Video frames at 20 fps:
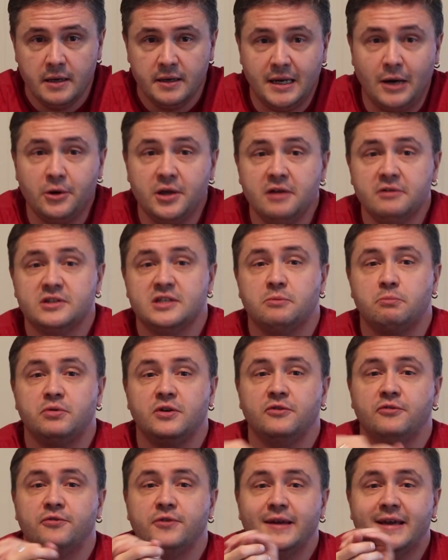Now here's a
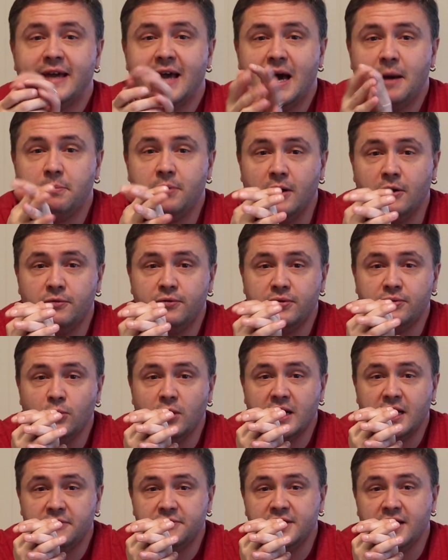brief recap of
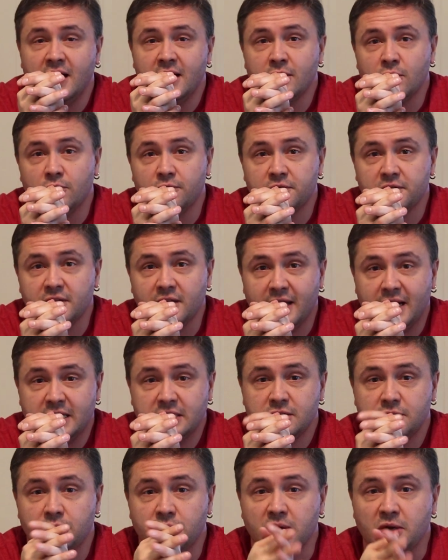what I've done over the
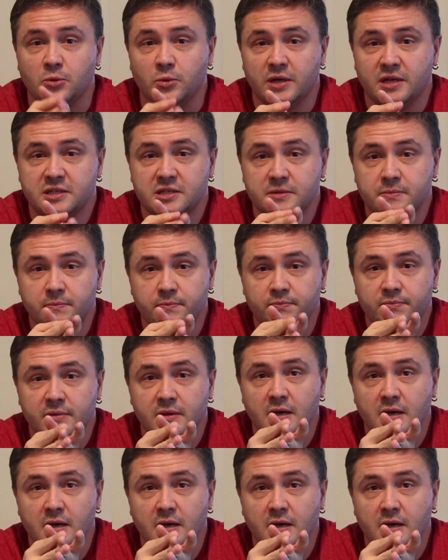last 3 weeks.